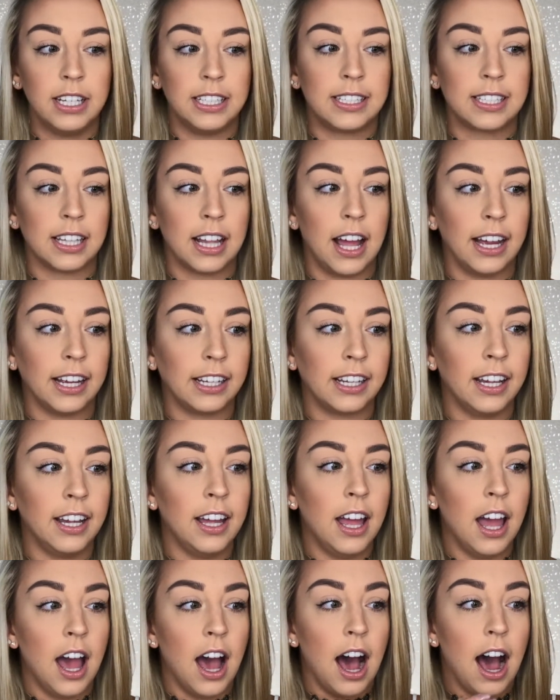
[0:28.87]
It's like
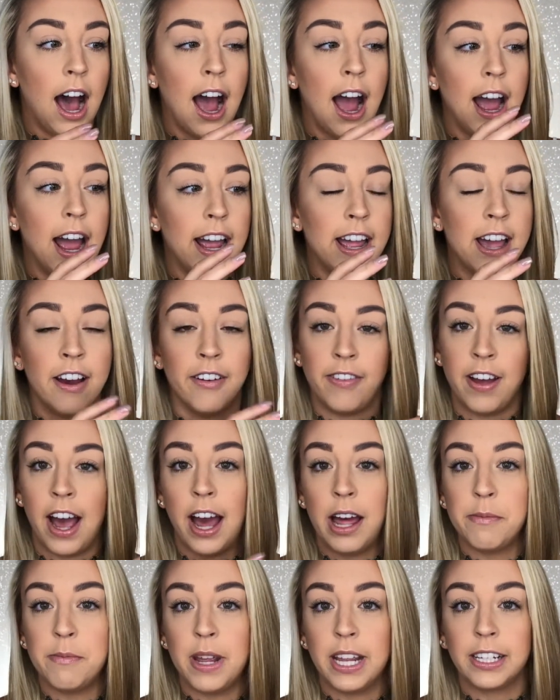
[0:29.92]
I have
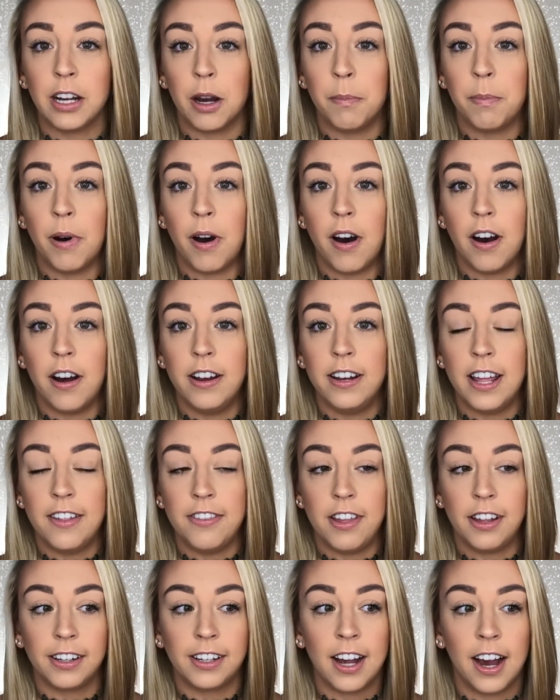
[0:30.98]
had makeup on
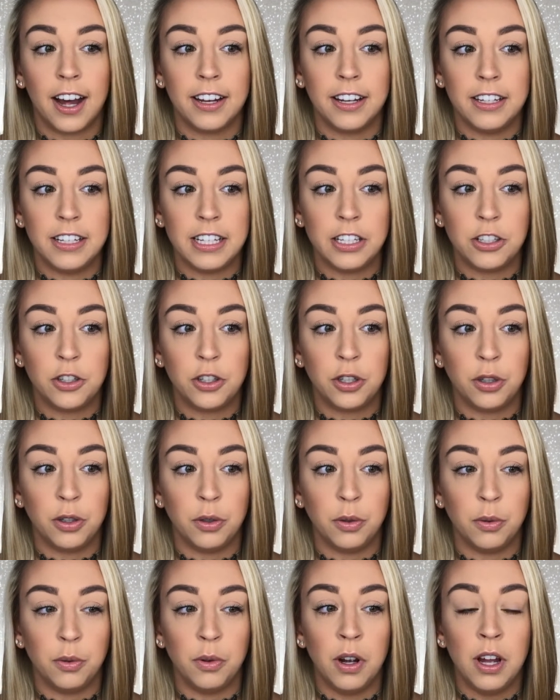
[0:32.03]
and then kind of need
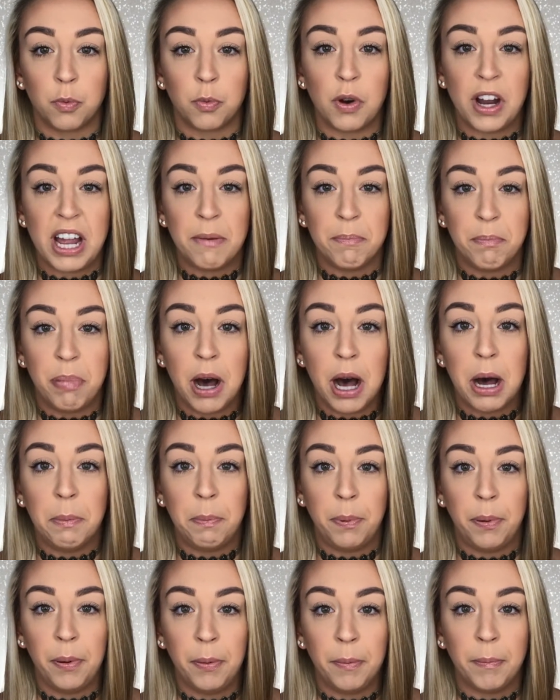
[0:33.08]
to ramp
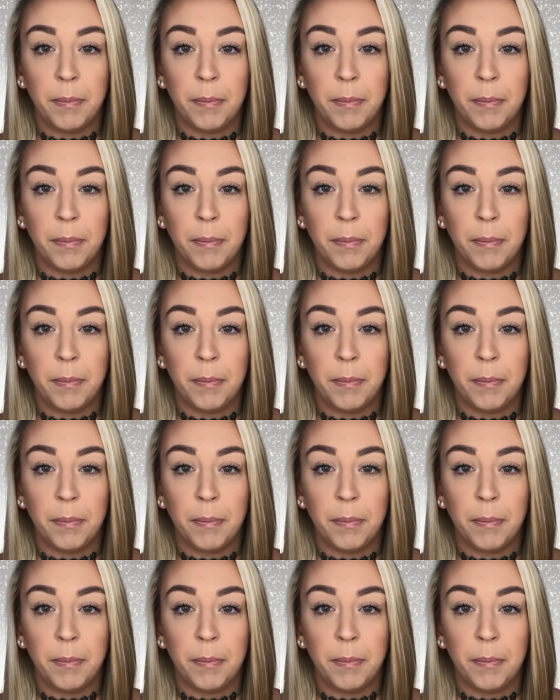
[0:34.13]
up